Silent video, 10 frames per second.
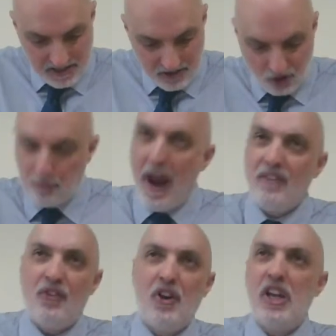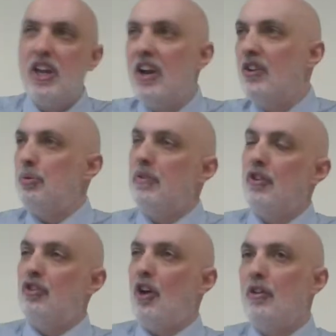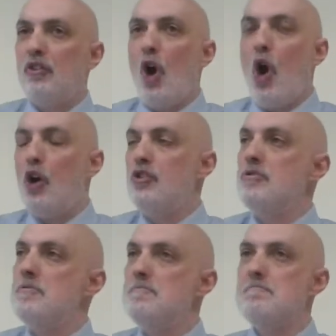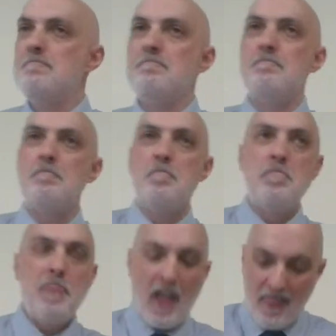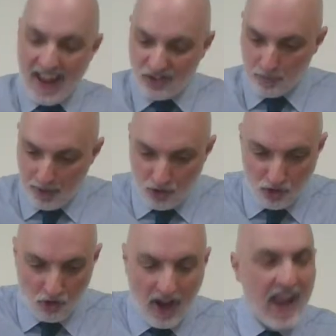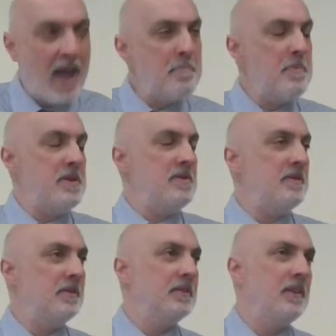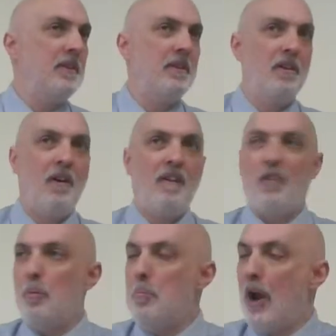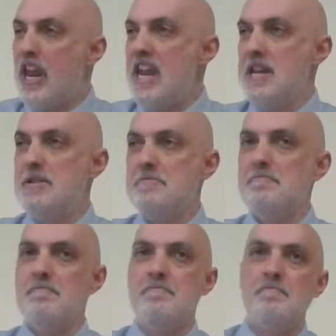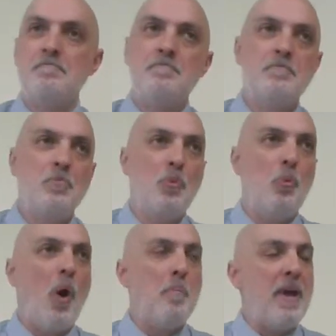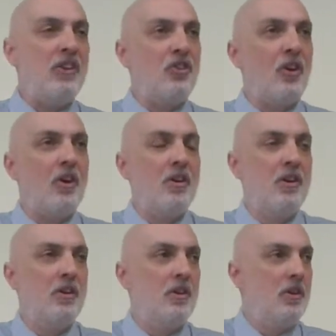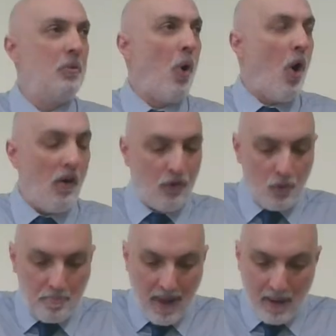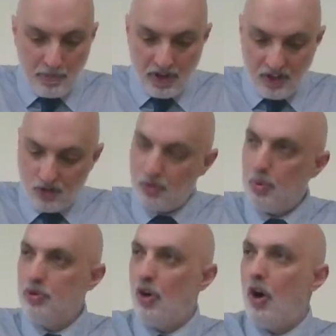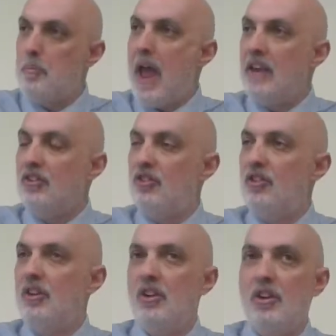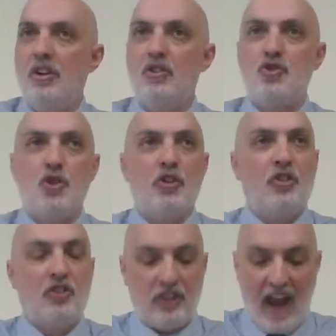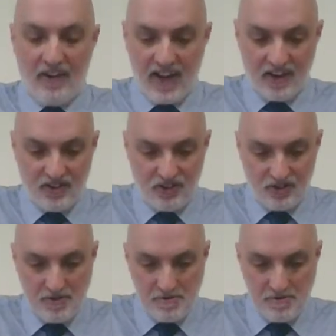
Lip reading: To spend 3 years with the Son of God. And then to betray him for money. What bitter, what awful memories will torment Judas Iscariot.